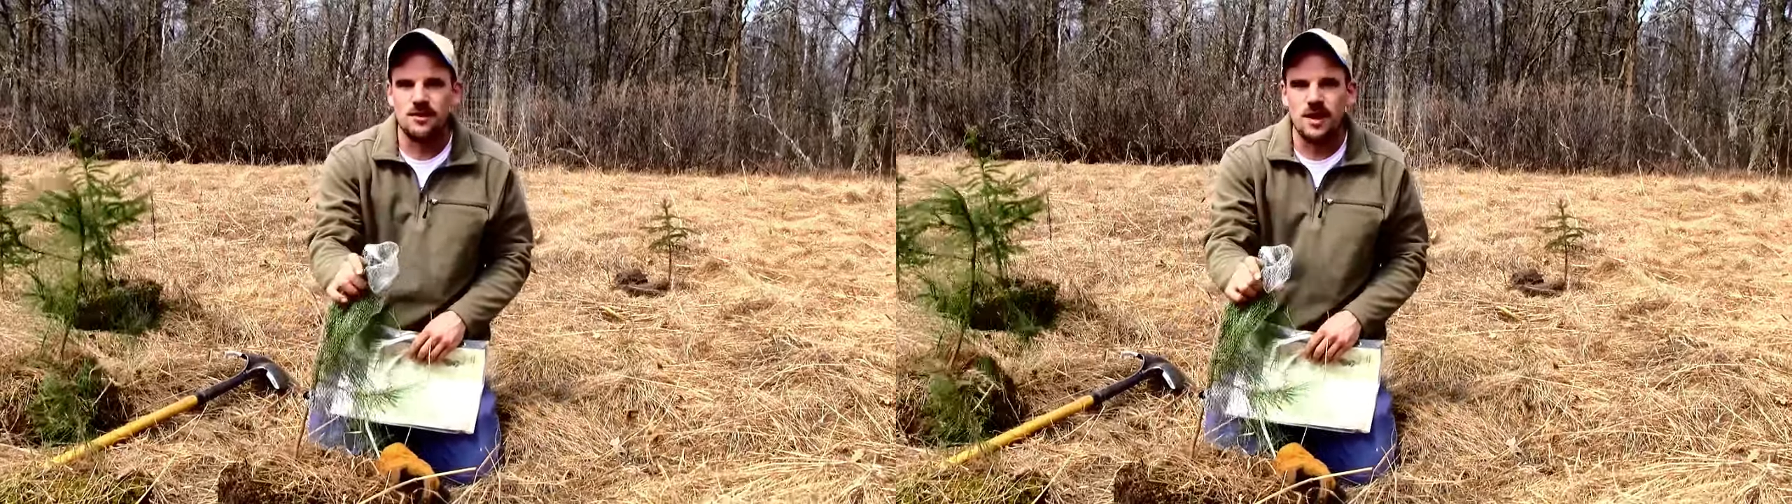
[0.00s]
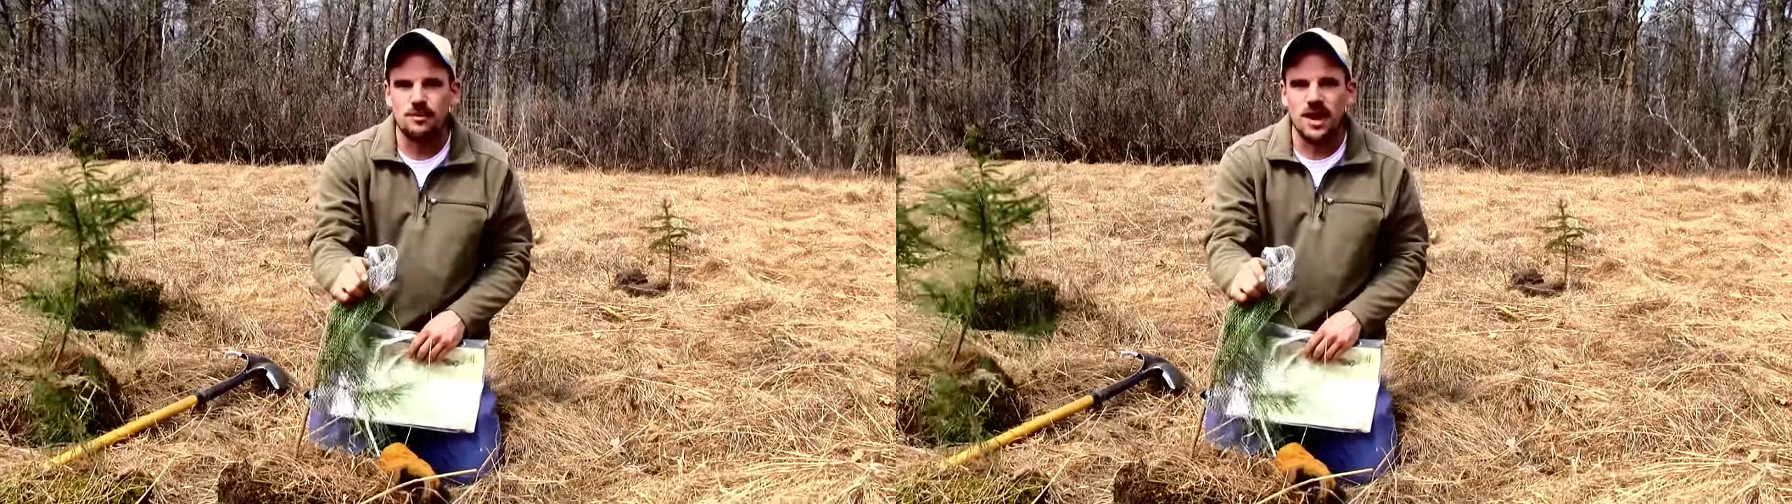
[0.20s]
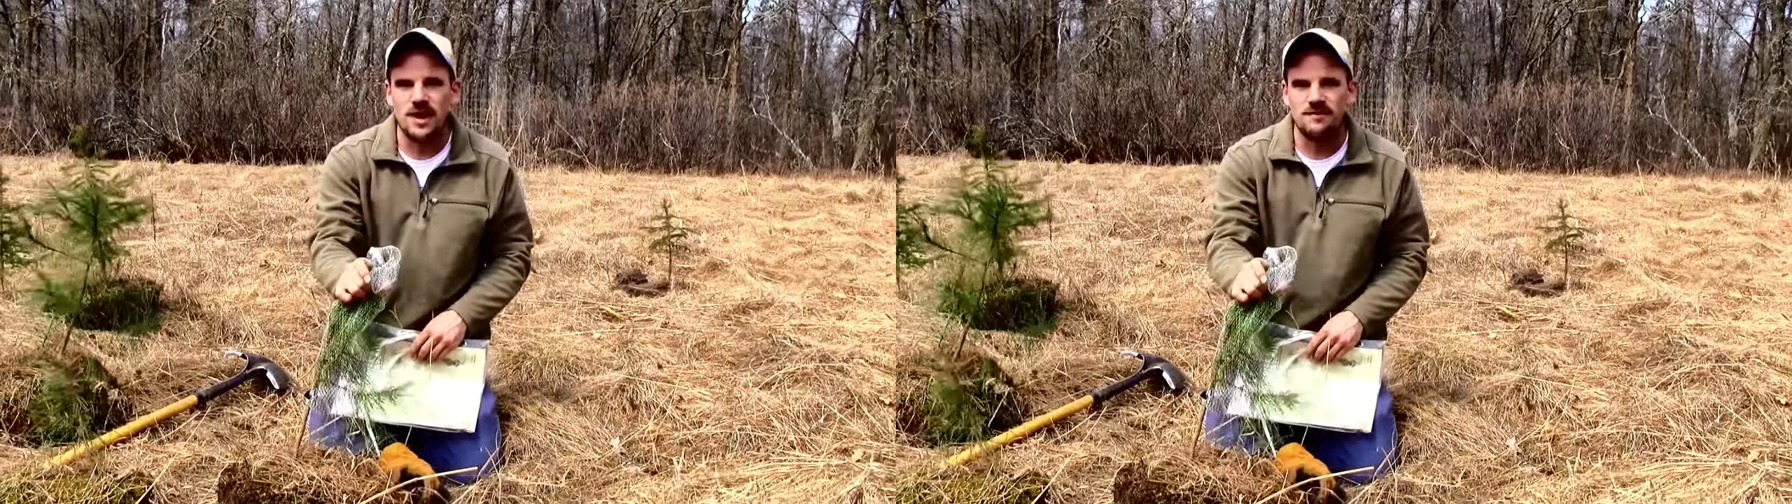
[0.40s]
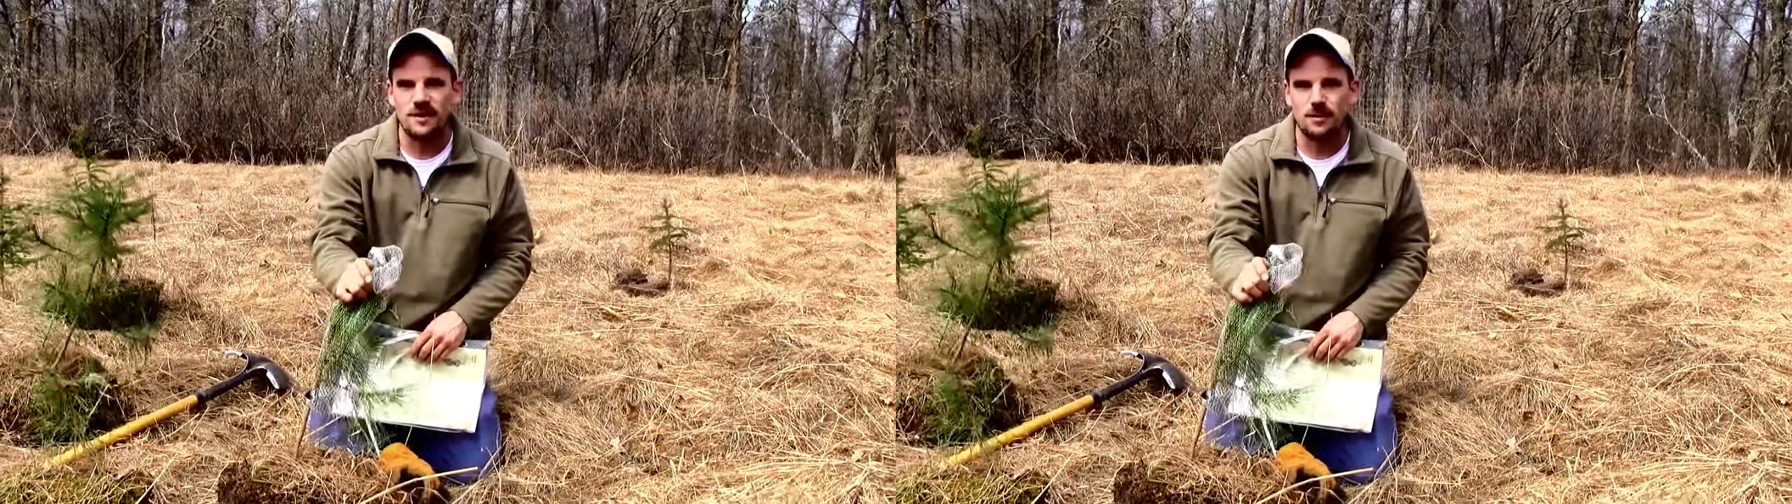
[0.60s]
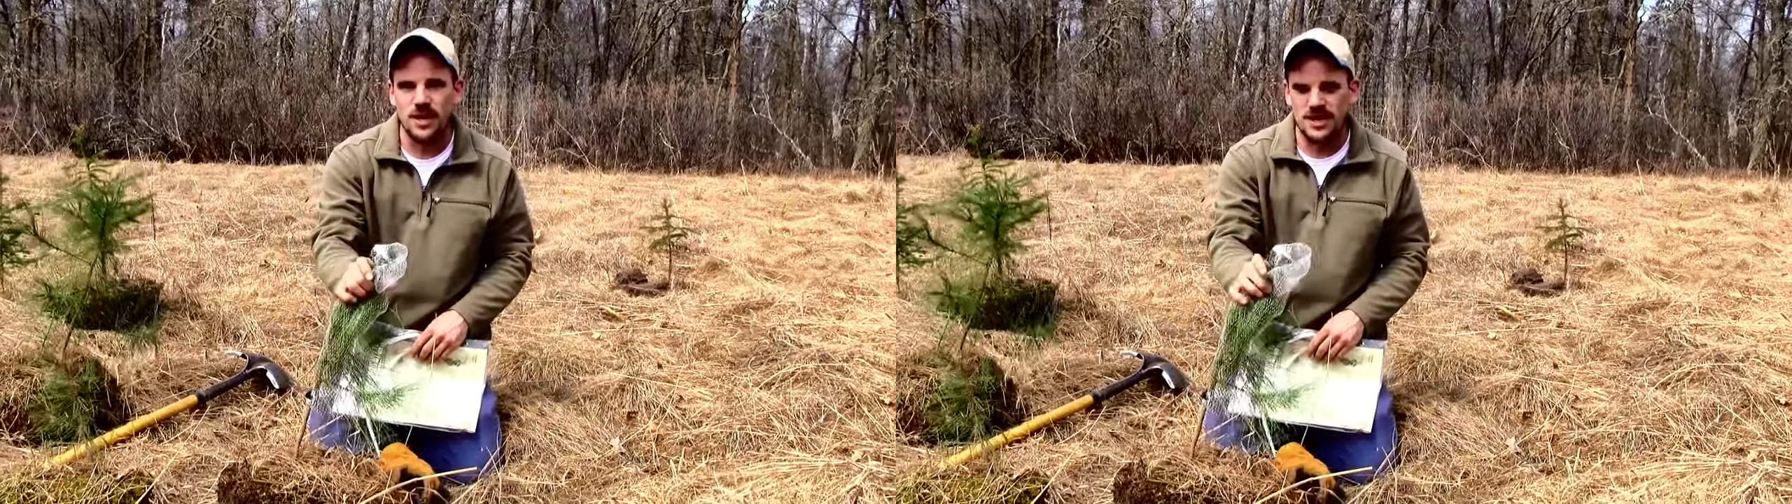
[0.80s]
red pine if
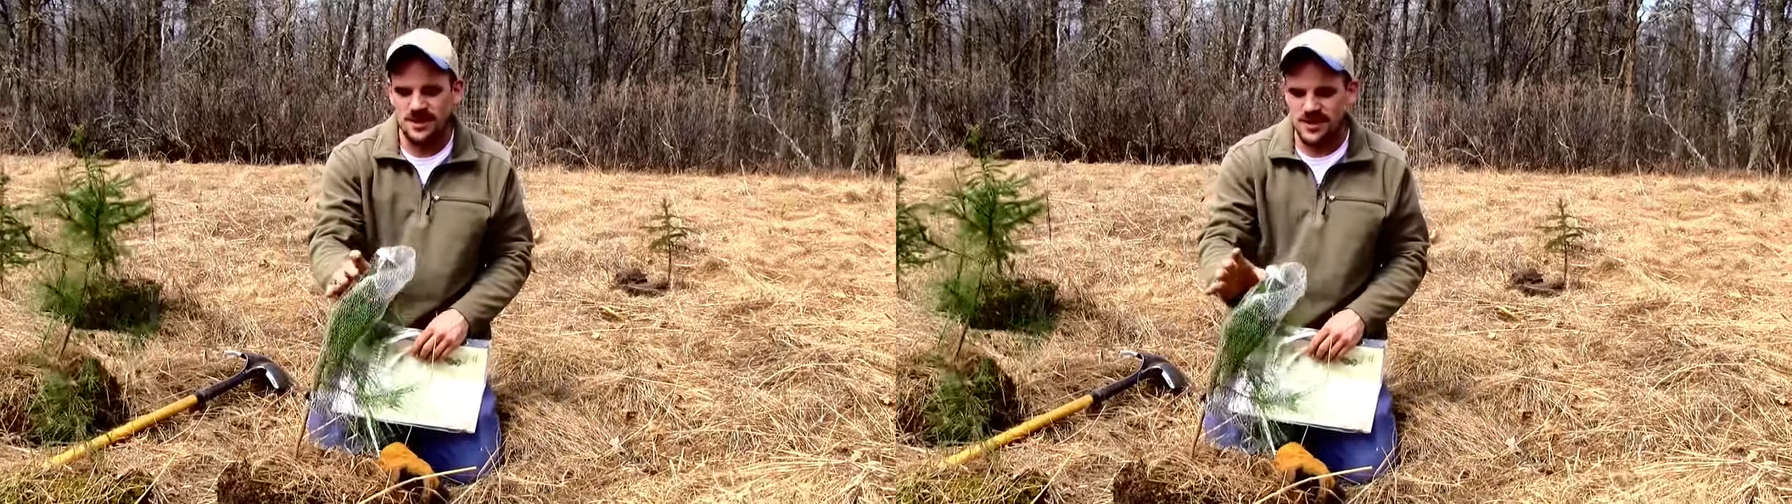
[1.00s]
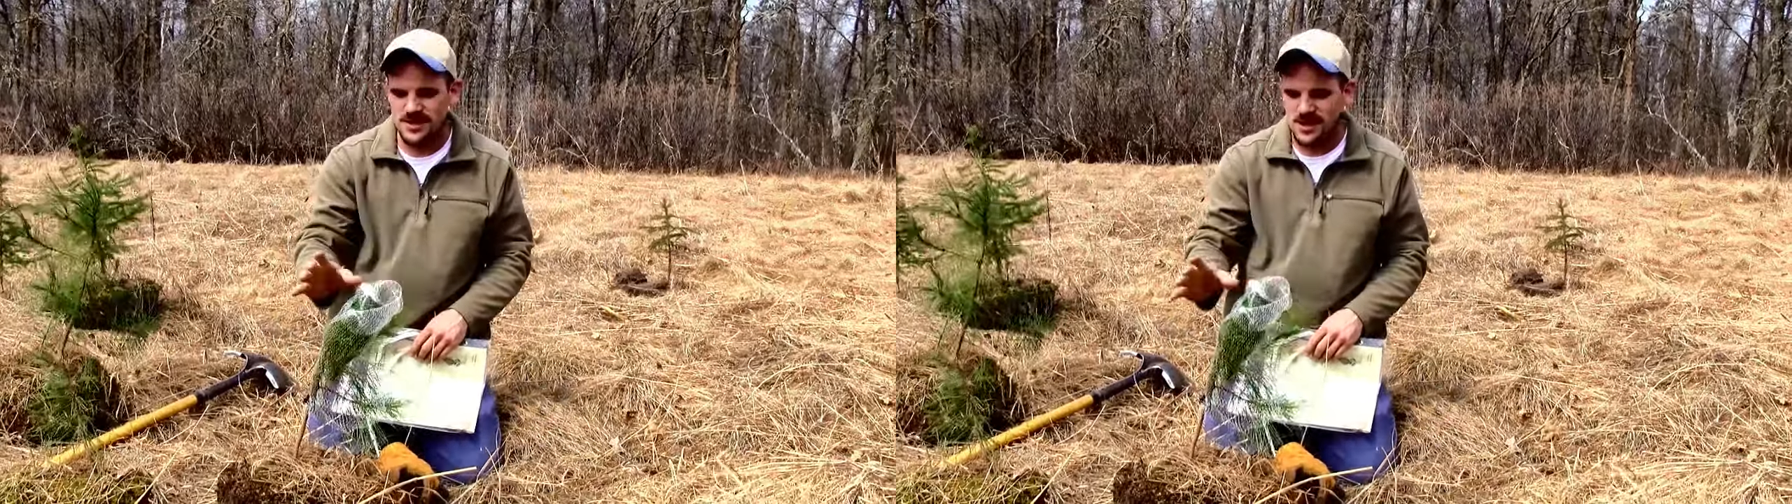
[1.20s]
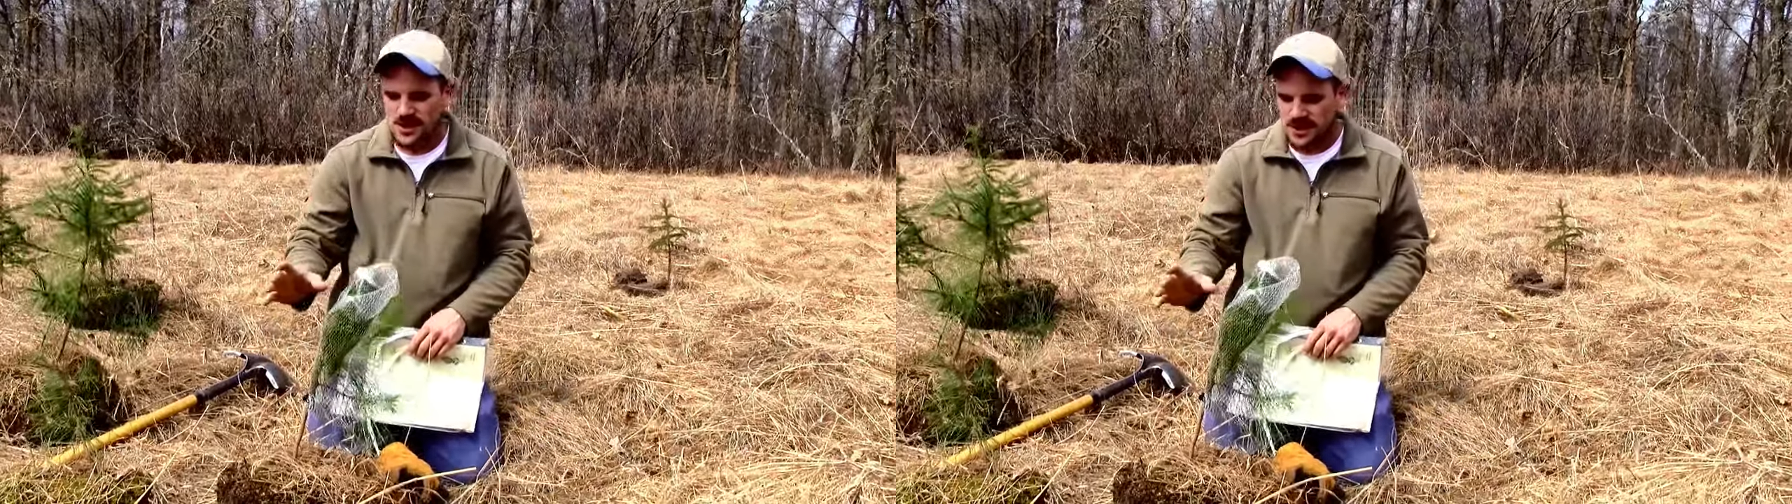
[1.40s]
I plant these.